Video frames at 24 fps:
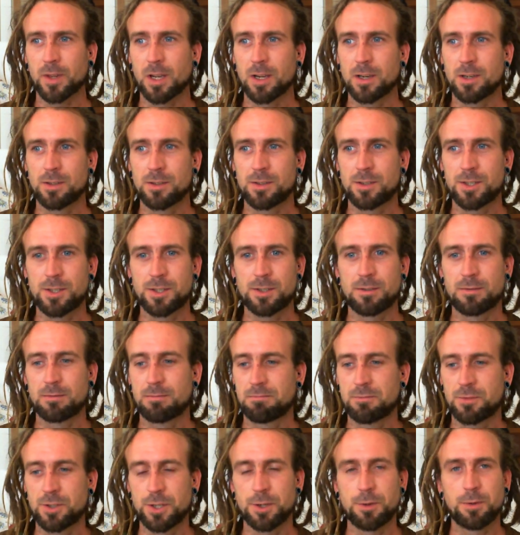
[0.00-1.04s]
2/3
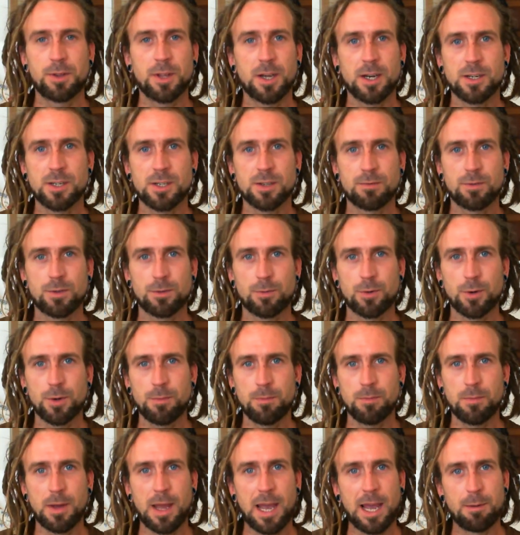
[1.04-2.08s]
of the room
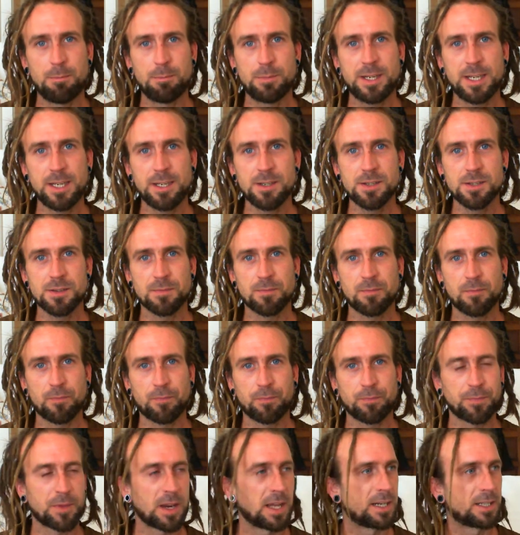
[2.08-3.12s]
empties, and there's just a
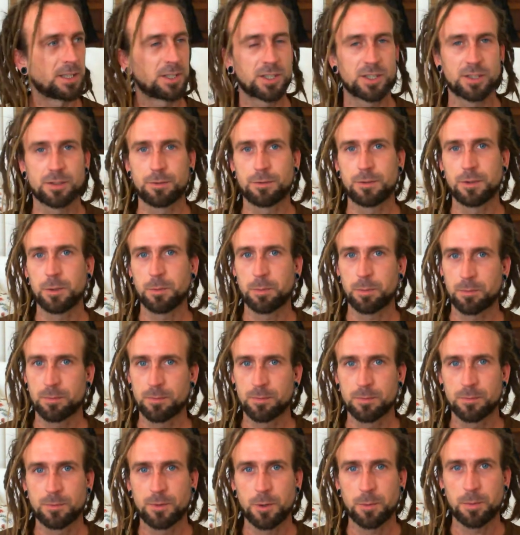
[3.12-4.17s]
few people
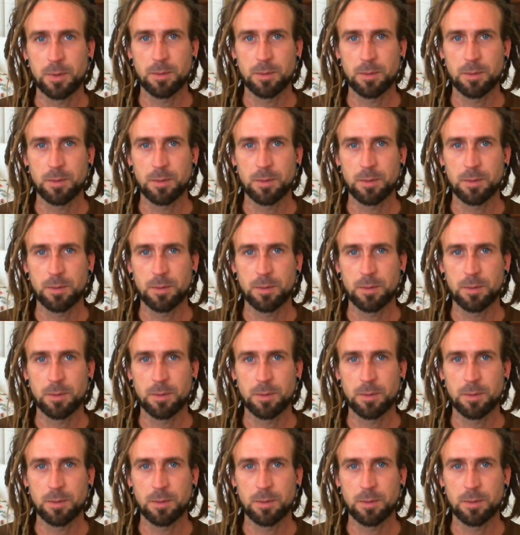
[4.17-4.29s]
left.